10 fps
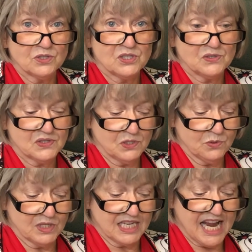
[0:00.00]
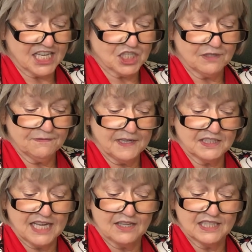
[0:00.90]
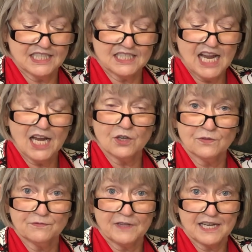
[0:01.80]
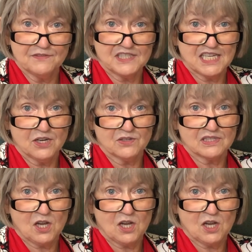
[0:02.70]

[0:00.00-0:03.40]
too soon and actually fell down the entire flight of stairs,